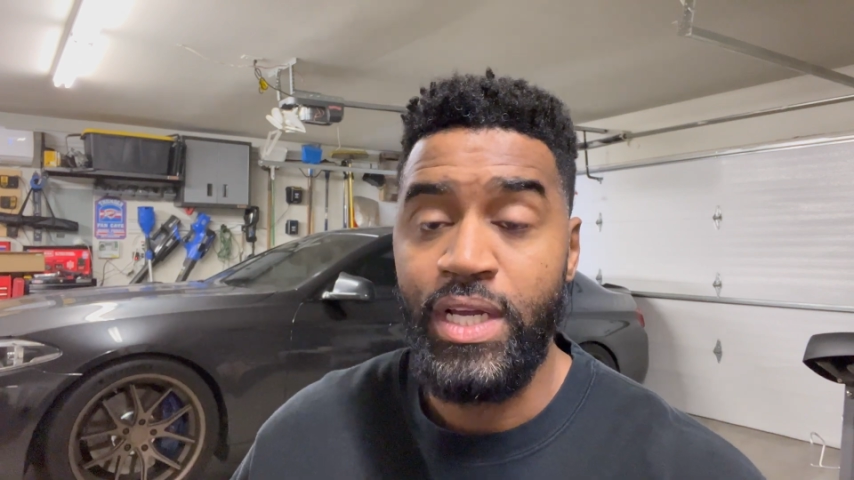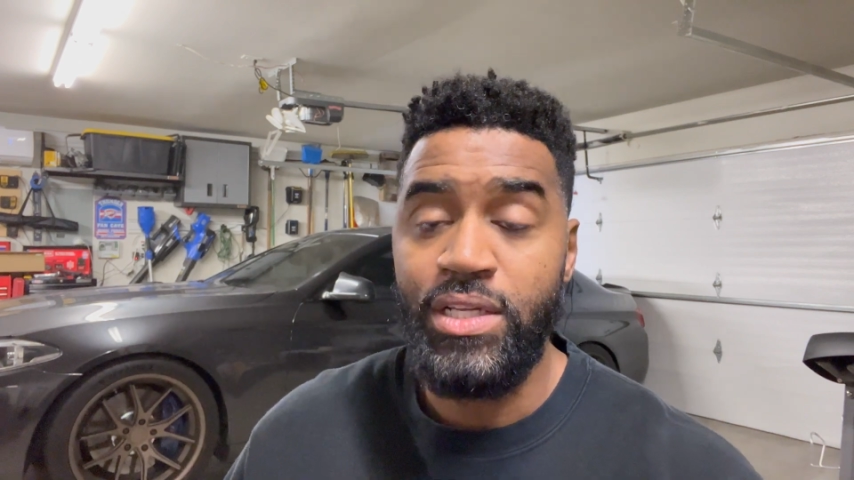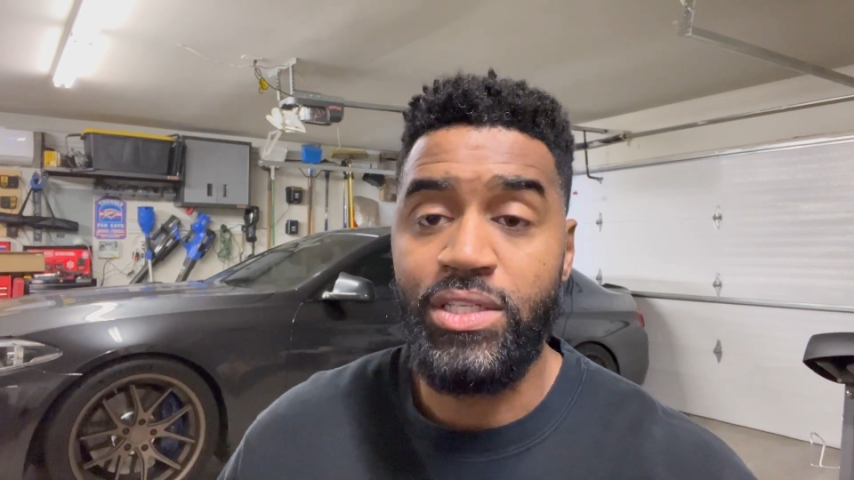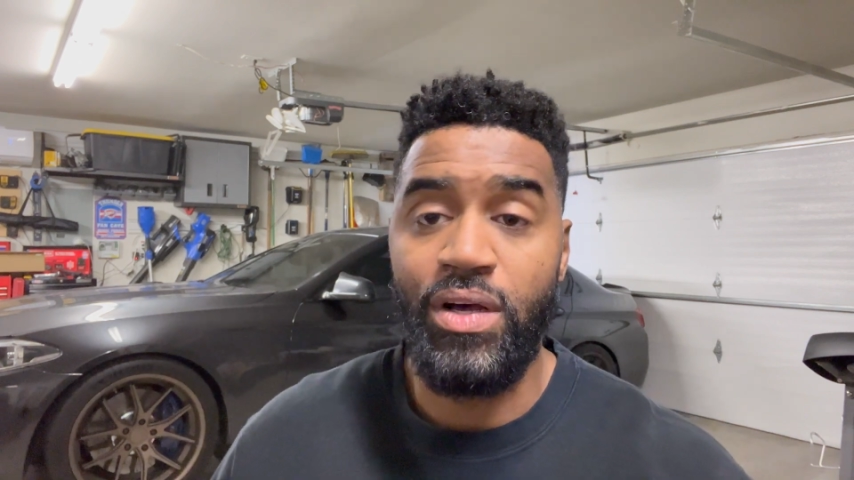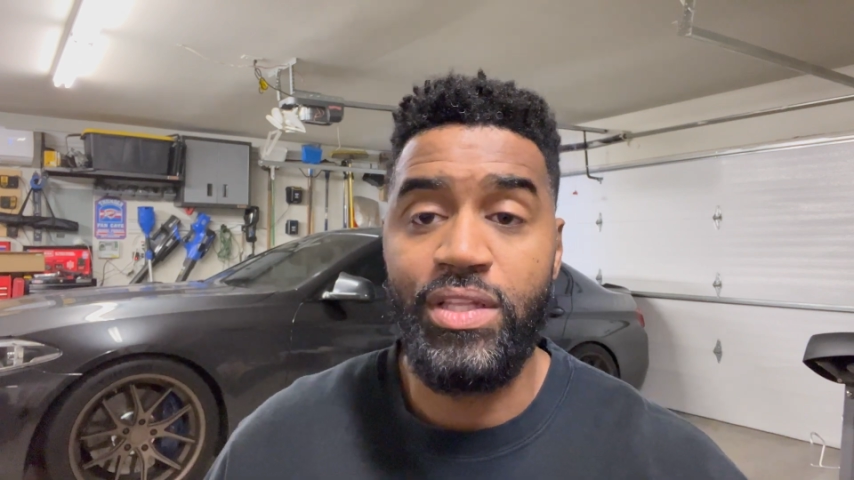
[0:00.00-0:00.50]

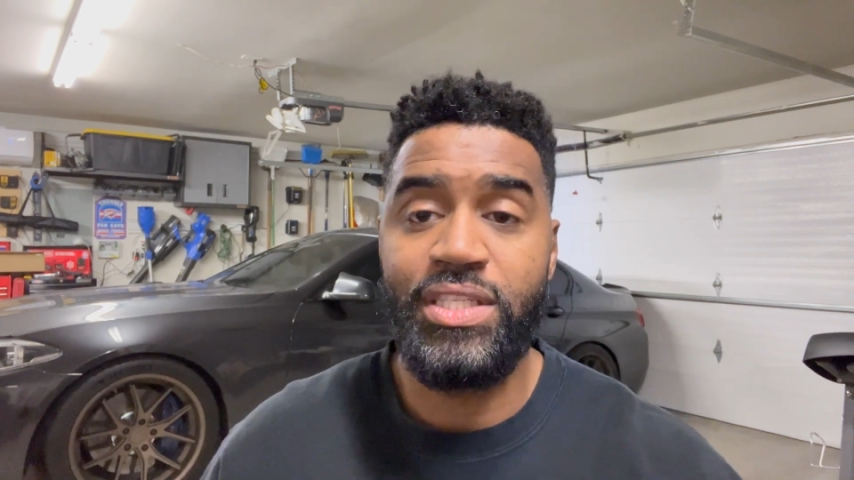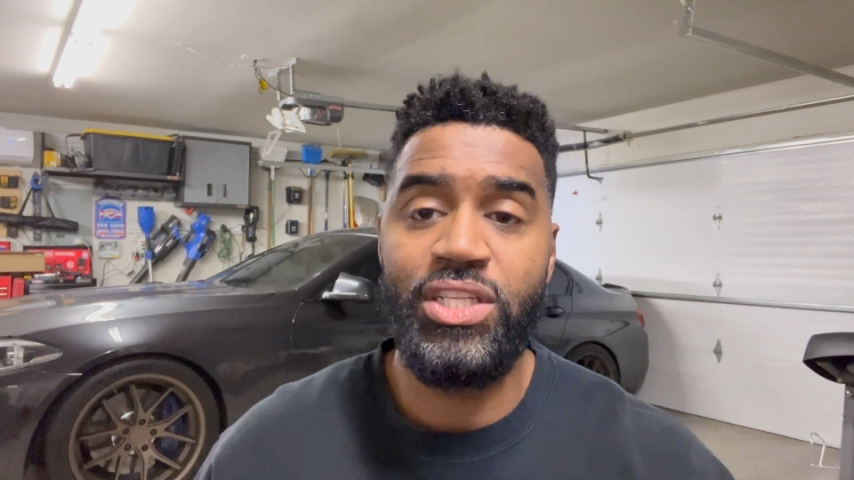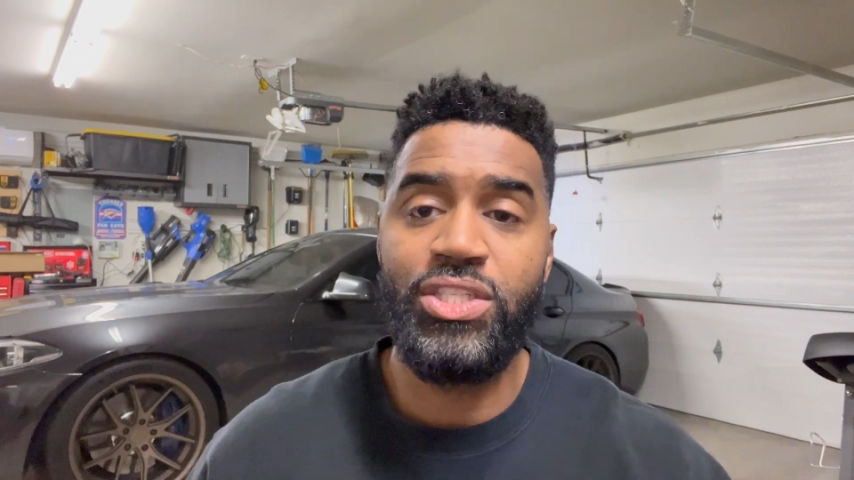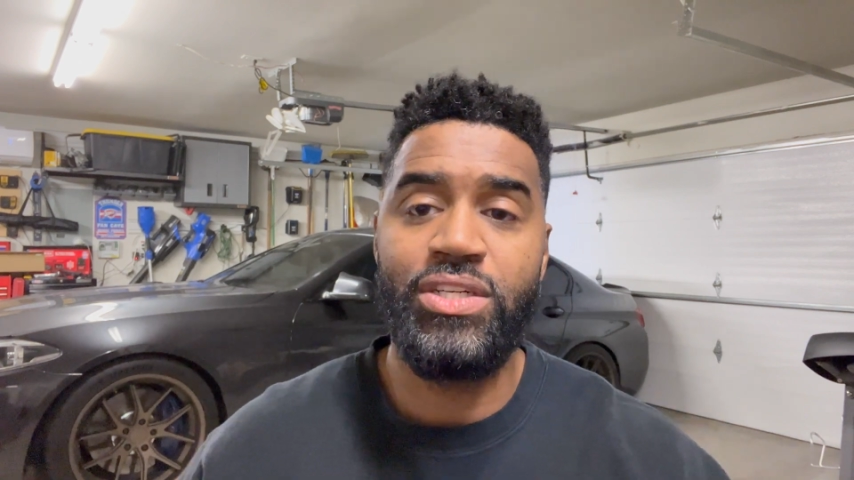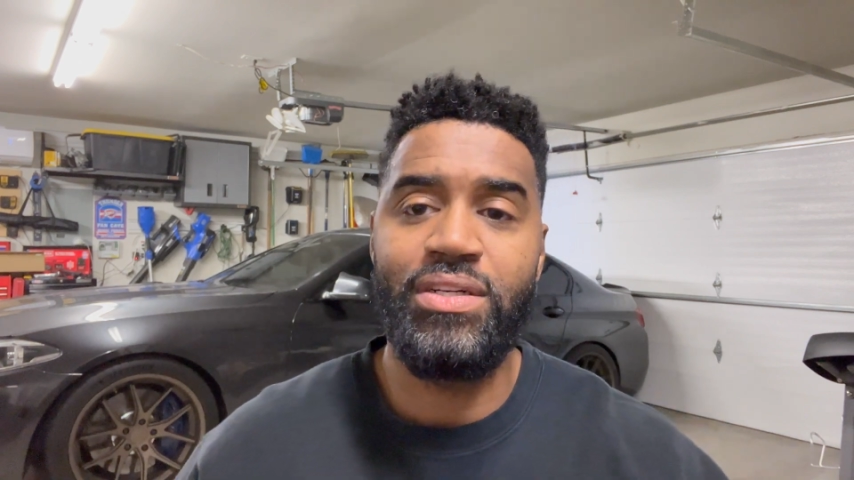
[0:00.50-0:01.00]
So the
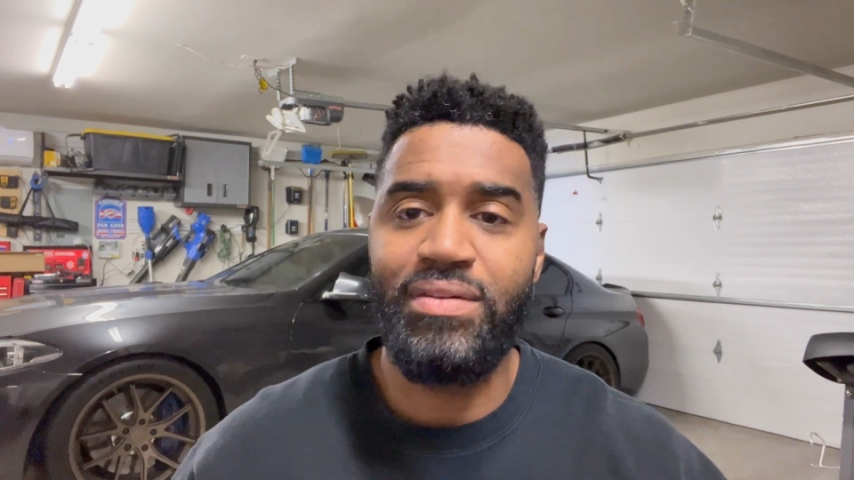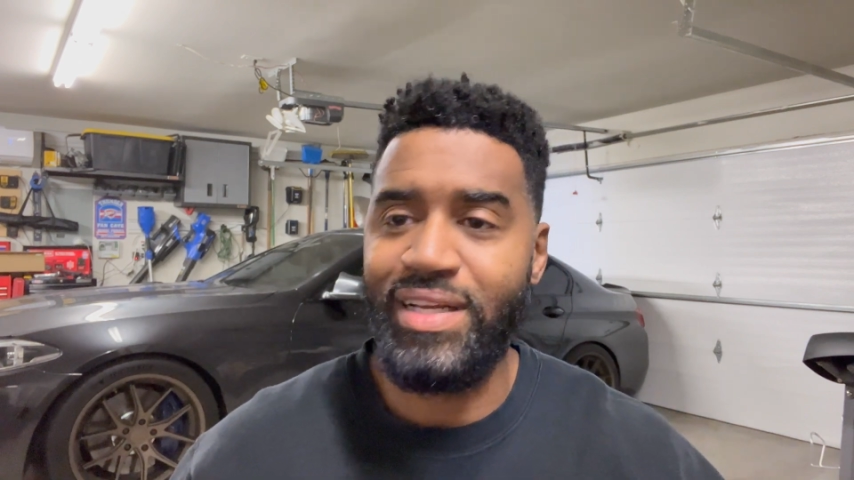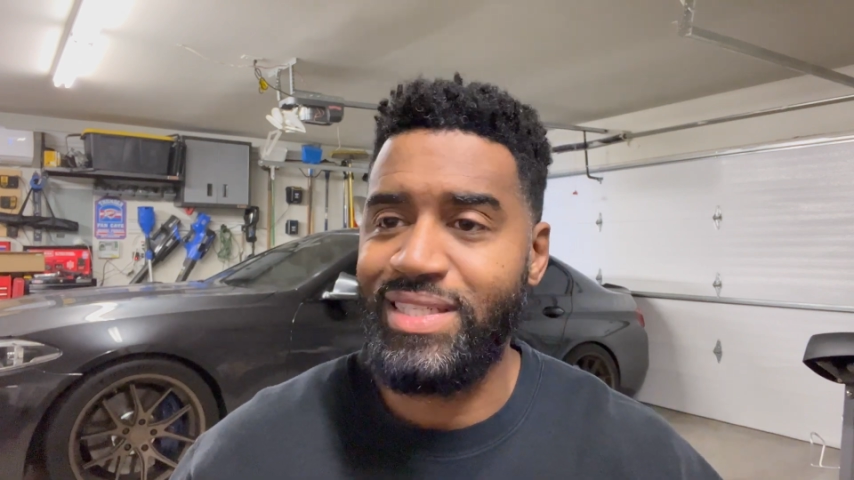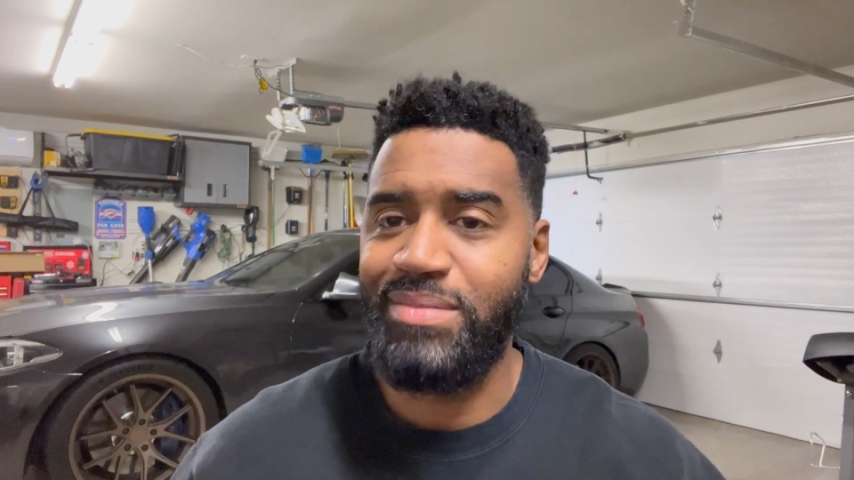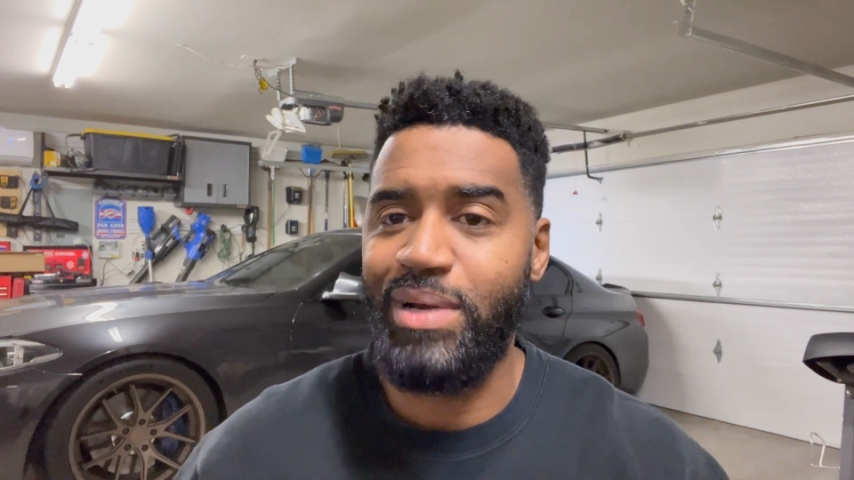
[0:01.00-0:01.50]
sensor, like I said,